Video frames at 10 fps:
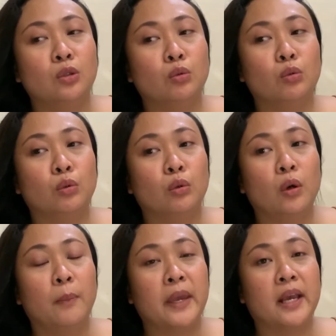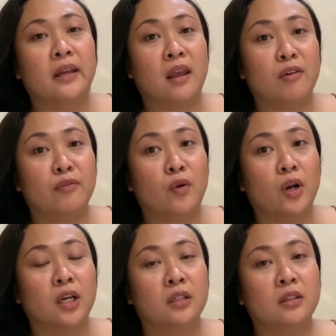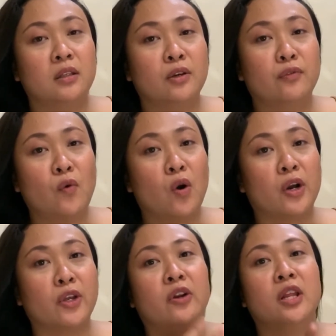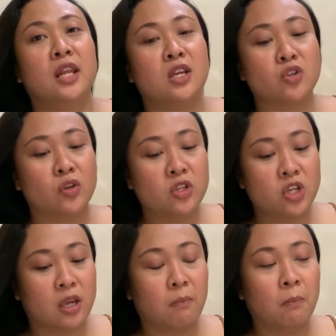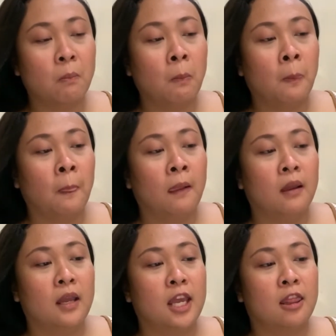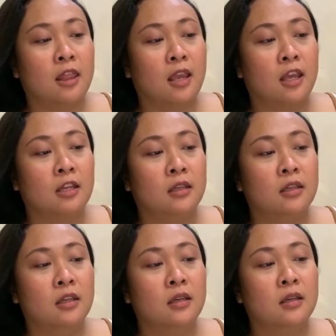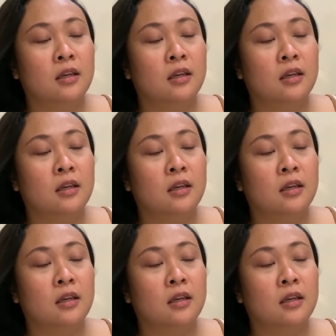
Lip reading: to make an effort for your relationship. And then,